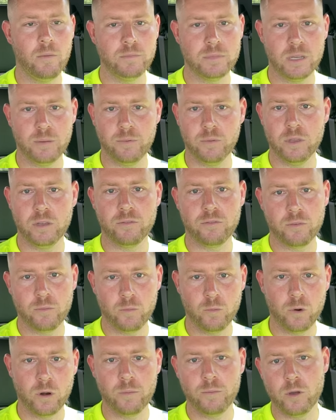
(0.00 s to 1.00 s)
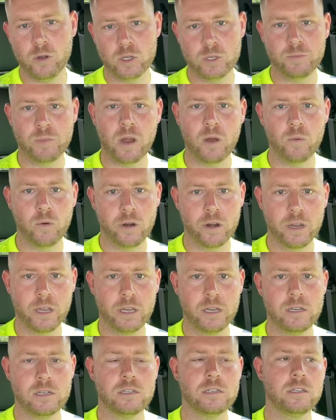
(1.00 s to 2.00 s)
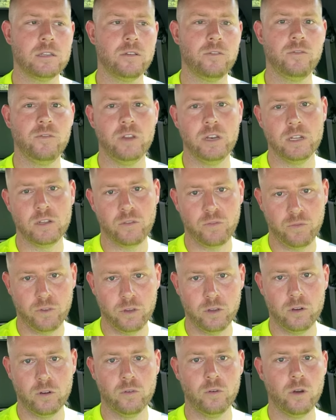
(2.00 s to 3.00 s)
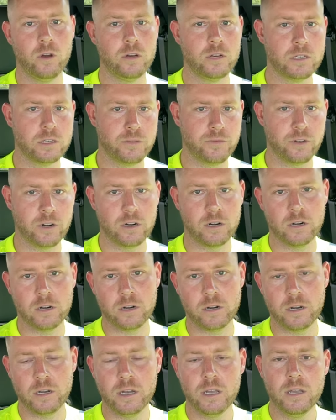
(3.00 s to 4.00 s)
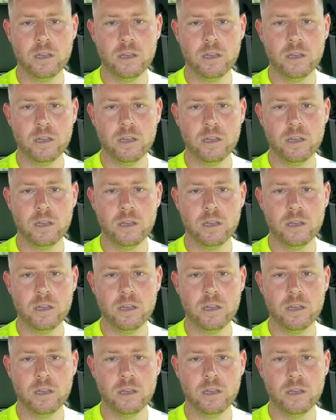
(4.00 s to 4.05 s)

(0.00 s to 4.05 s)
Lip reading: typically from where most of my work is, in the Phoenixville, Royersford.